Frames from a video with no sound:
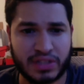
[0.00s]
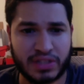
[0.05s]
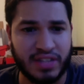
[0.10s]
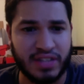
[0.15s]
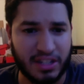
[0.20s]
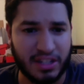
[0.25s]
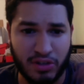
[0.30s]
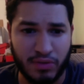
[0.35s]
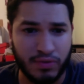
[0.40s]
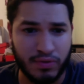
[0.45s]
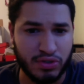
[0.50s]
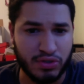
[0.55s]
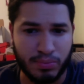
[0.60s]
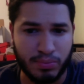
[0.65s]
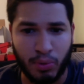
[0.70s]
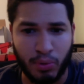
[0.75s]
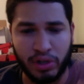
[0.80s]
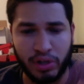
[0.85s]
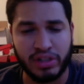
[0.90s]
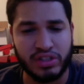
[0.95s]
Thank you for
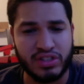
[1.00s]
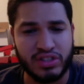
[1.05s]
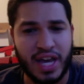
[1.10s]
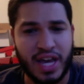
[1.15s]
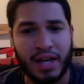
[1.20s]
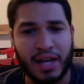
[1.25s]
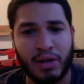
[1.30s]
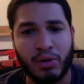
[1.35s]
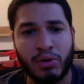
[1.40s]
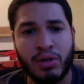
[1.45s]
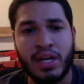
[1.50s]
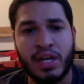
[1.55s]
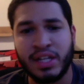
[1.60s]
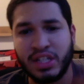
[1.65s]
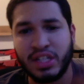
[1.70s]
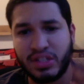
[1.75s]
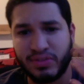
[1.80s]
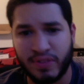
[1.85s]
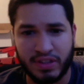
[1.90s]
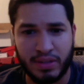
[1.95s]
supporting the channel.
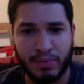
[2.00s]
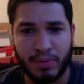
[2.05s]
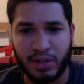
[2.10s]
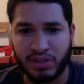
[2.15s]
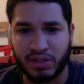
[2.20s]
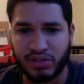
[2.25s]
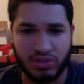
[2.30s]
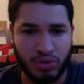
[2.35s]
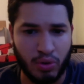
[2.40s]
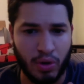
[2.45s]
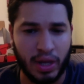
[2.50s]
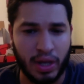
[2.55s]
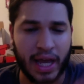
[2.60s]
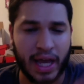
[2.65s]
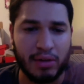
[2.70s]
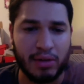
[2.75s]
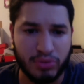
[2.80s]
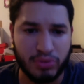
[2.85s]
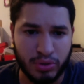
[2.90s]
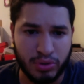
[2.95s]
This $50 is going
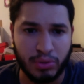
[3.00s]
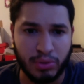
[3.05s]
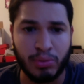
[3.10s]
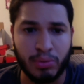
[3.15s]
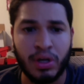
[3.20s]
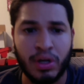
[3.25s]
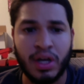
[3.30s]
out to